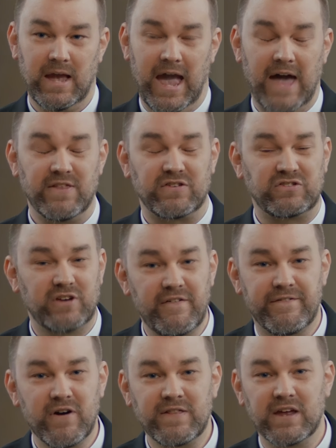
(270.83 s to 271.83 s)
And the
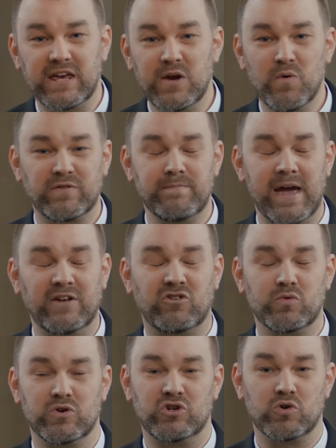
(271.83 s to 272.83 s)
suffering that he was made
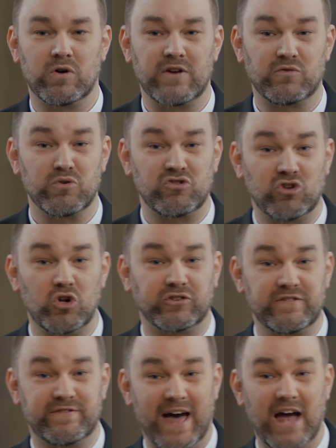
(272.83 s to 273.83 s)
to endure as a
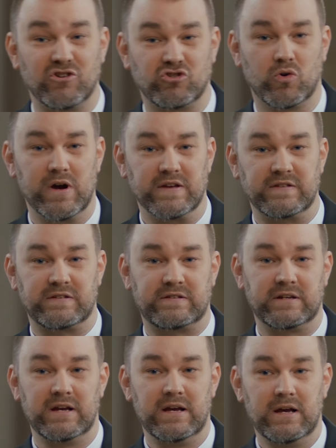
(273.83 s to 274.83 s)
result of that
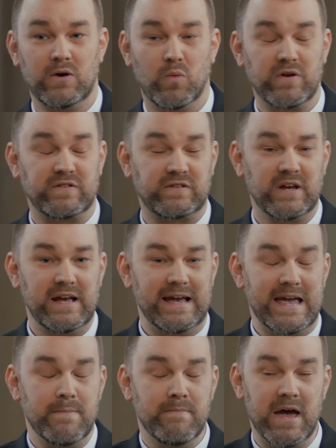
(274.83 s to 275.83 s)
choice was
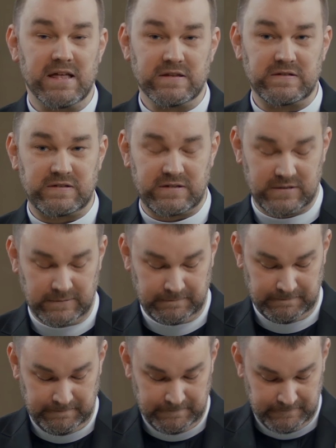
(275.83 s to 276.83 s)
immense.
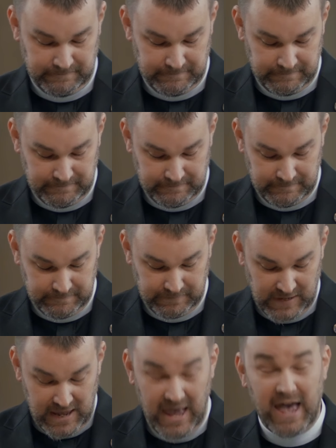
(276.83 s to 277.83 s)

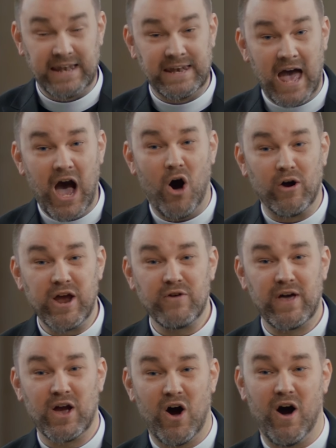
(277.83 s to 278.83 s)
And now, here
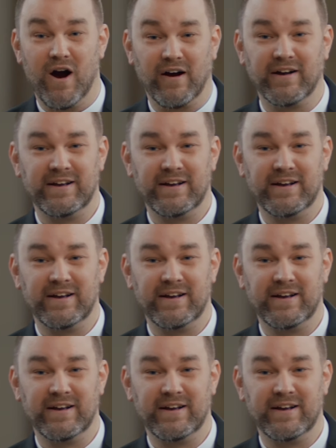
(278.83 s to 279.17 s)
they are.